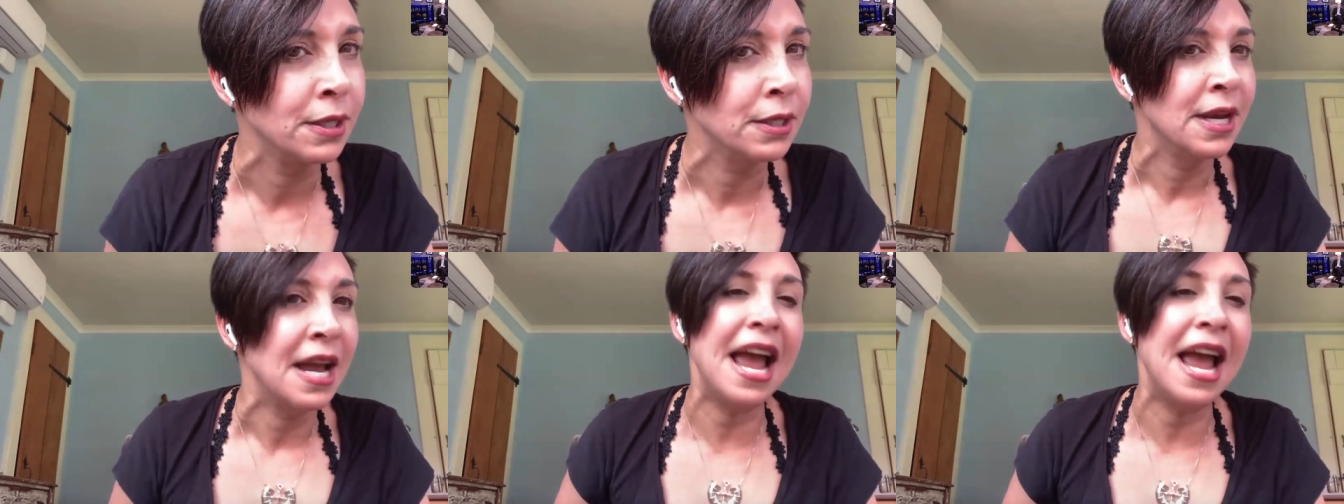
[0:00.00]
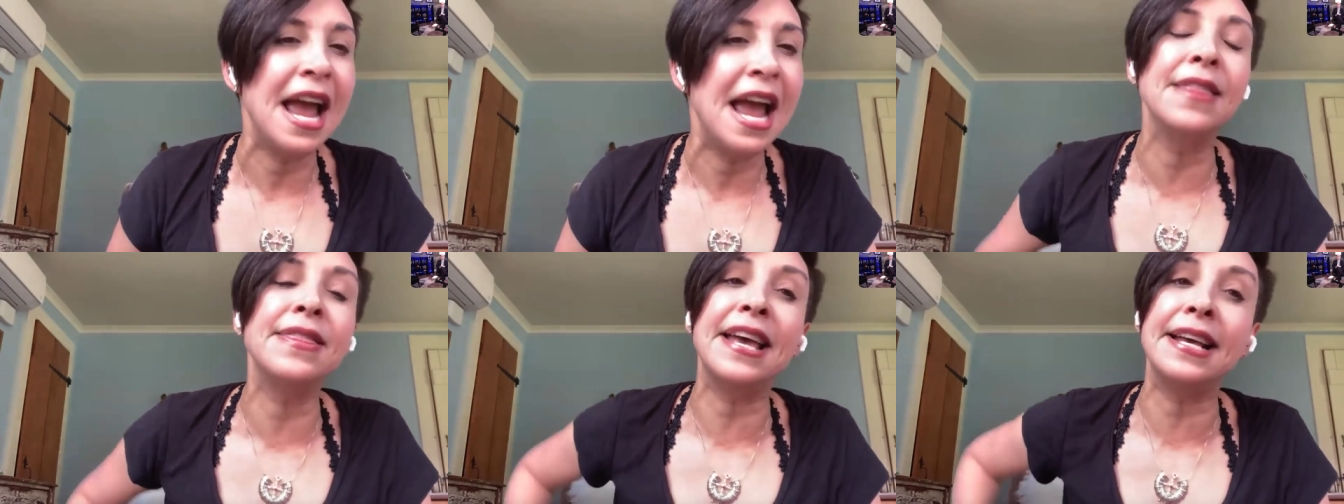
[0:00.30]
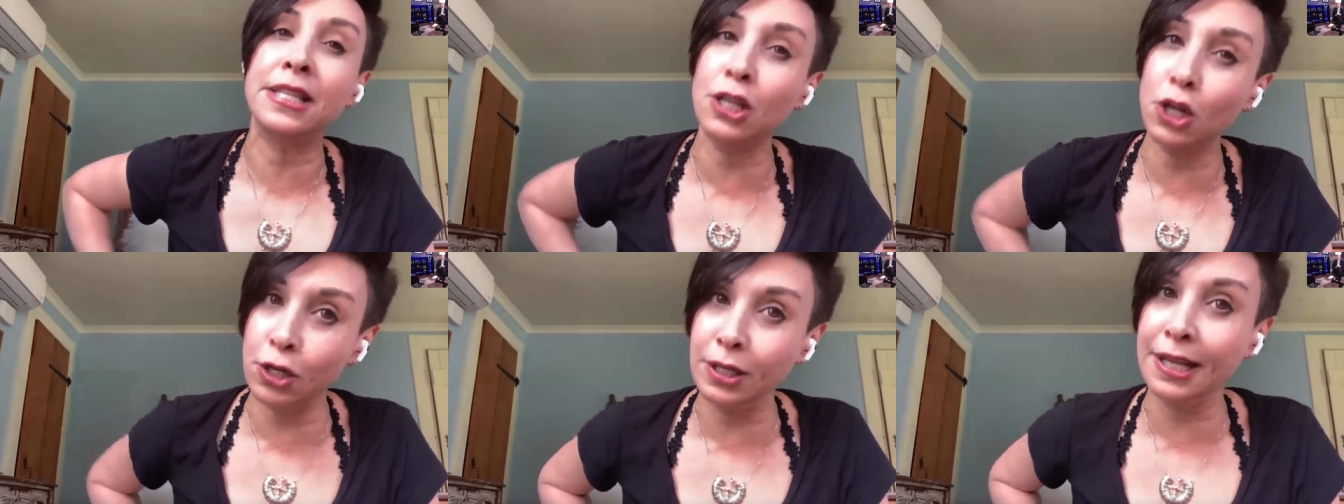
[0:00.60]
and they
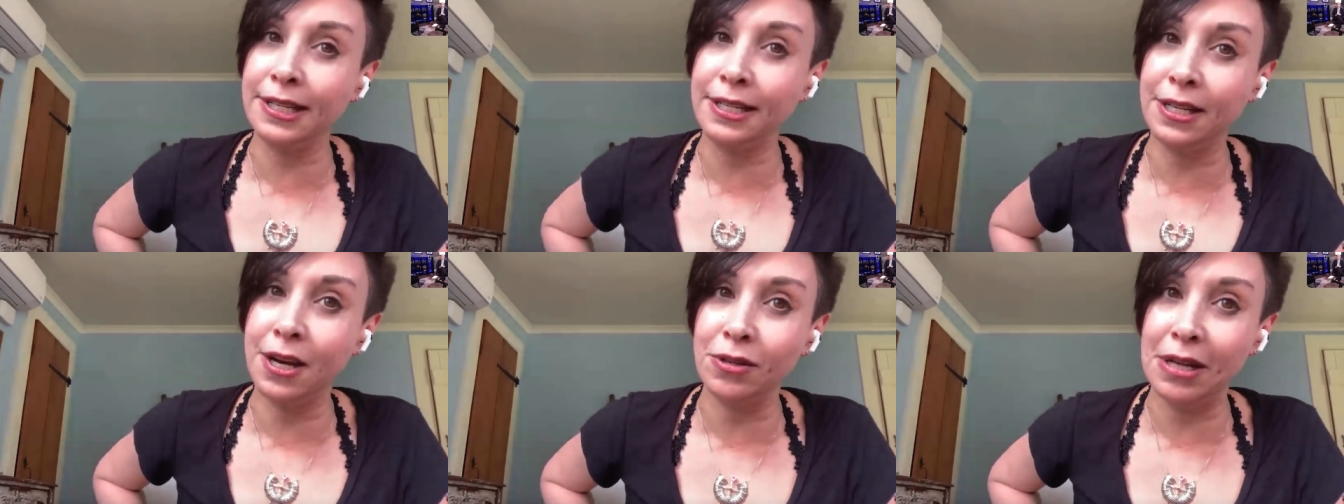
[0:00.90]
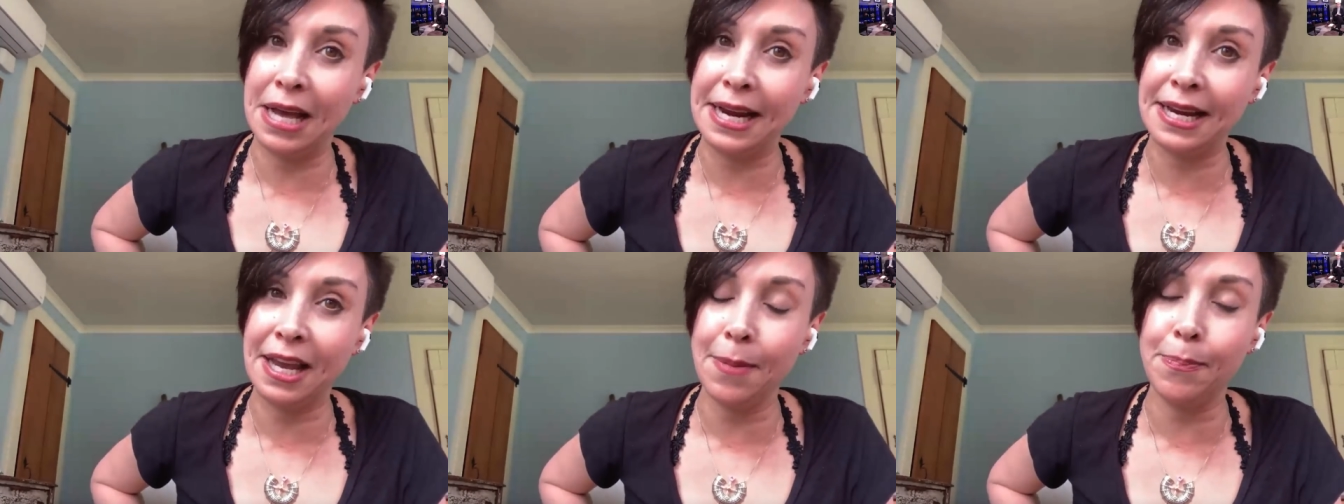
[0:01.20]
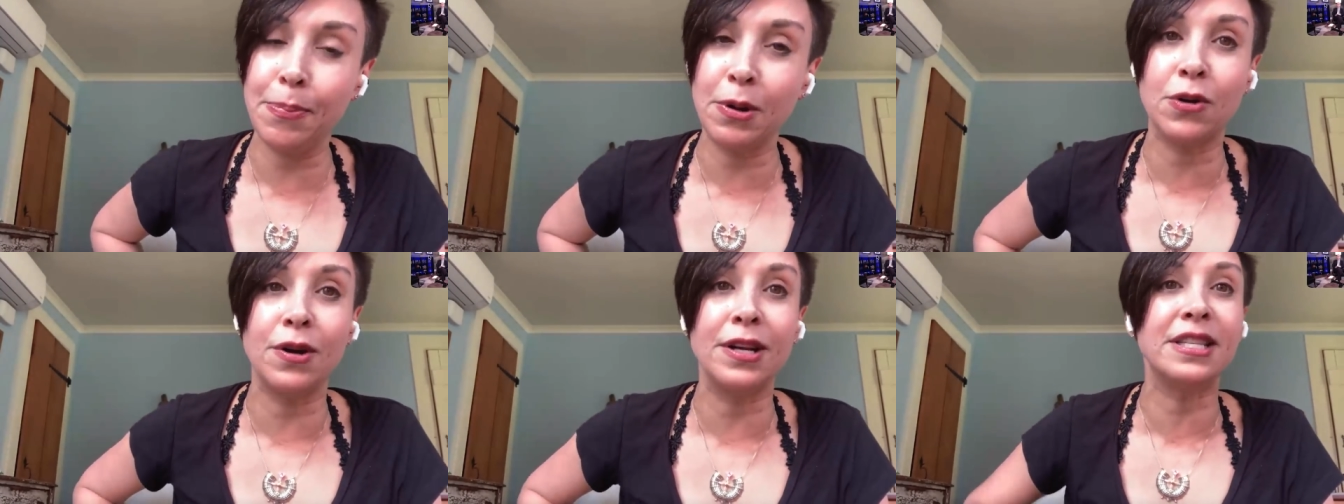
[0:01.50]
certainly don't like
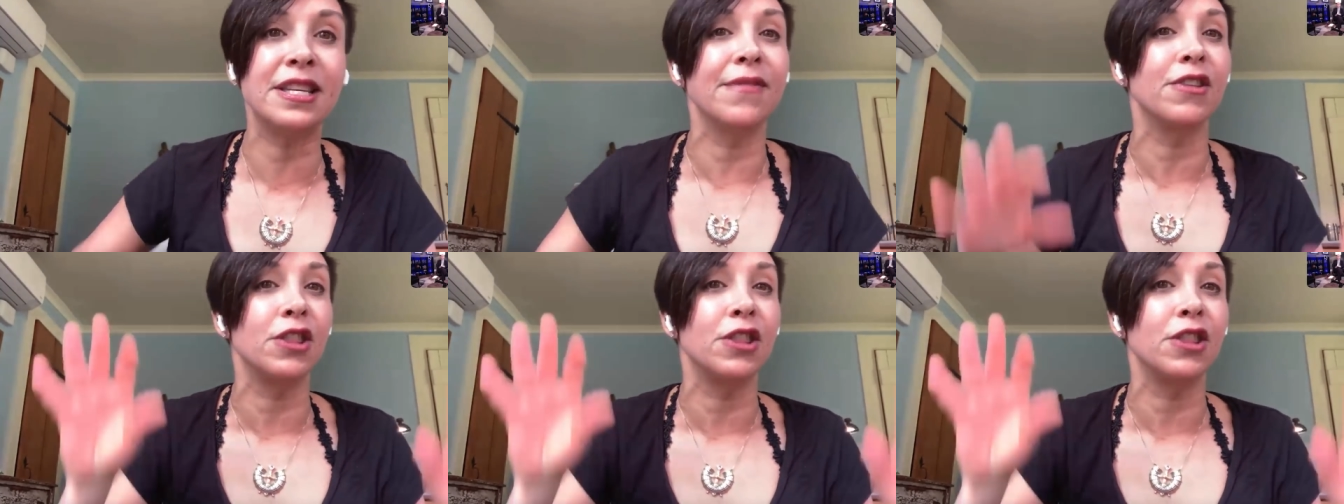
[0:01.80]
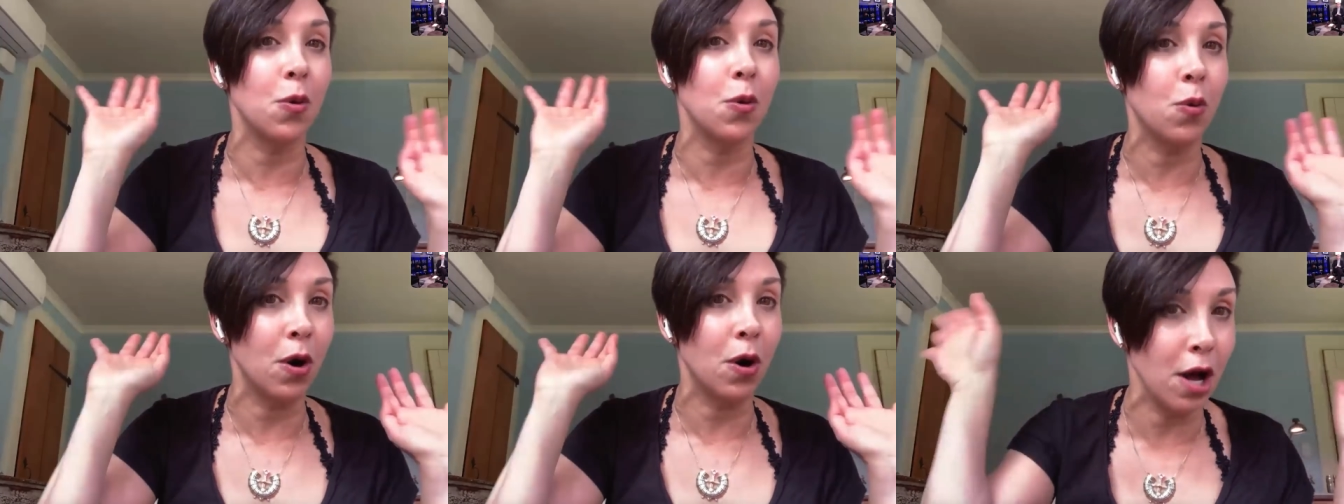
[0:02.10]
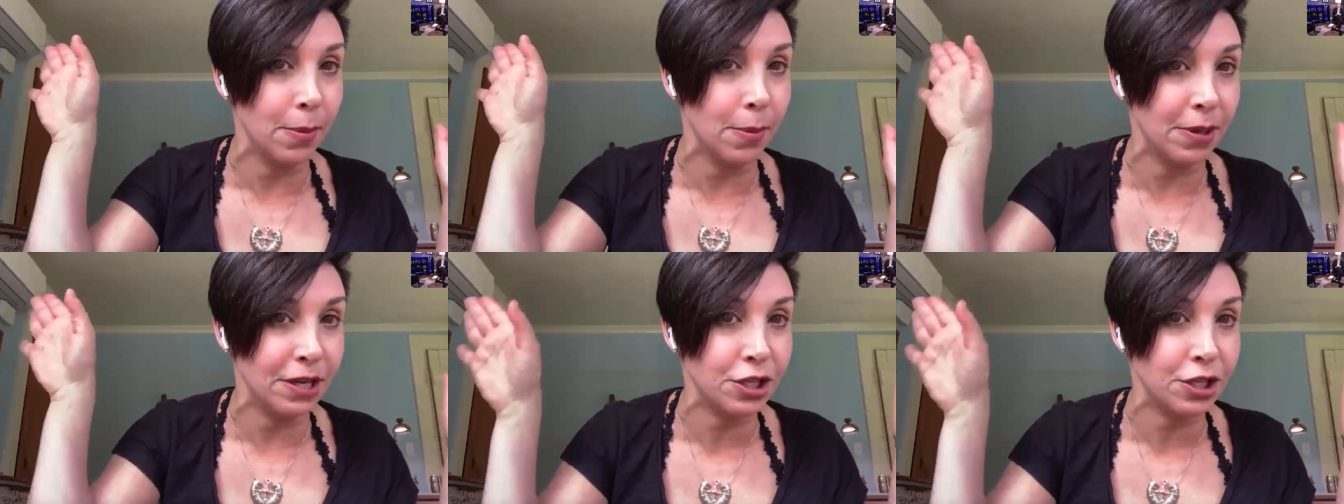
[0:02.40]
hypocrites even though we're all
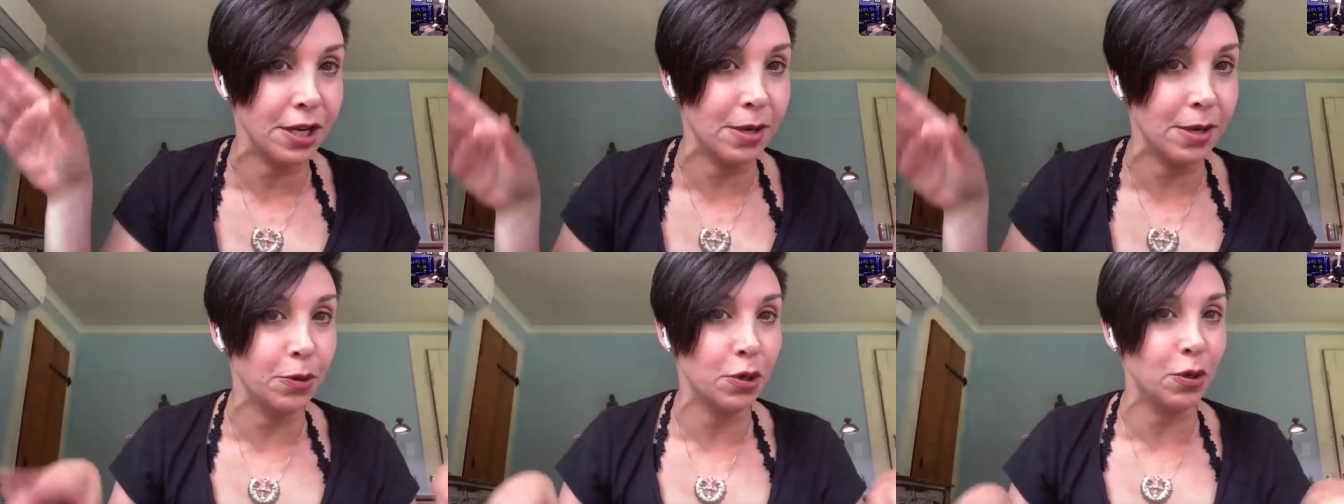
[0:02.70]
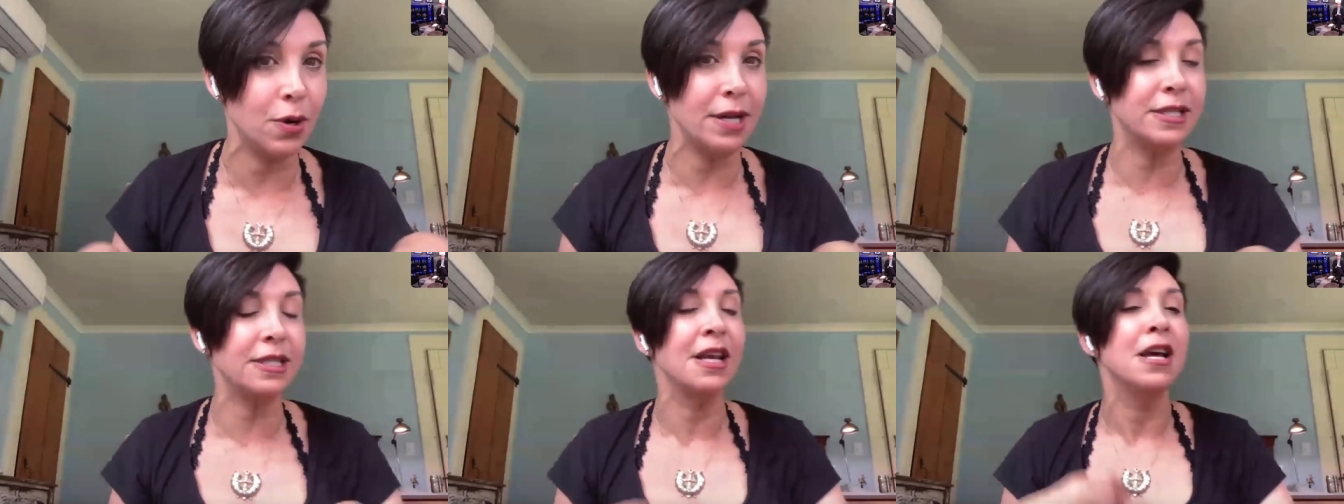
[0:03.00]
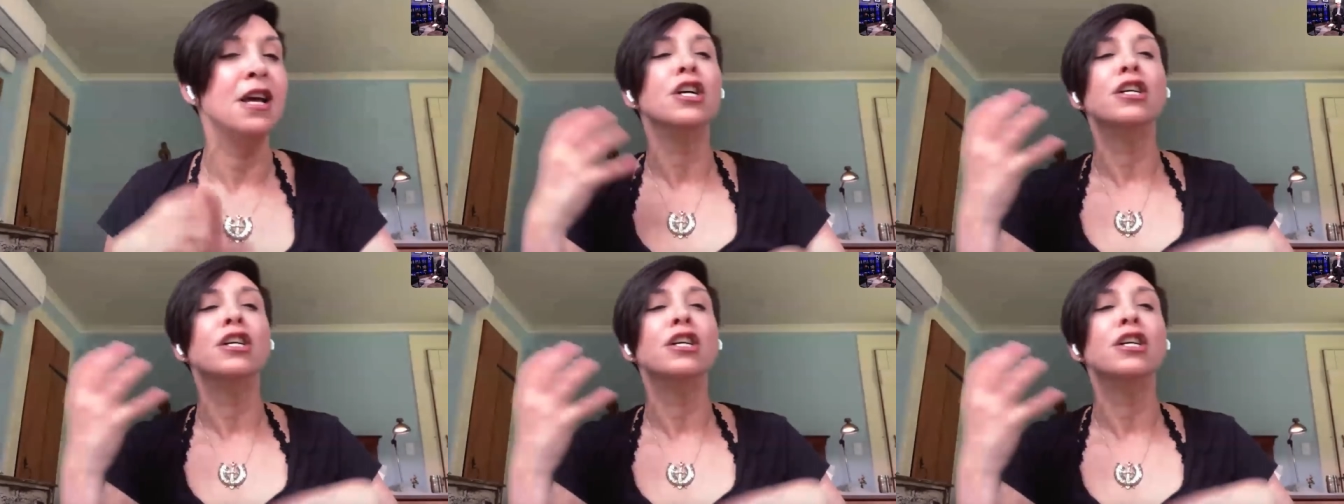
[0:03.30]
a bunch of hypocrites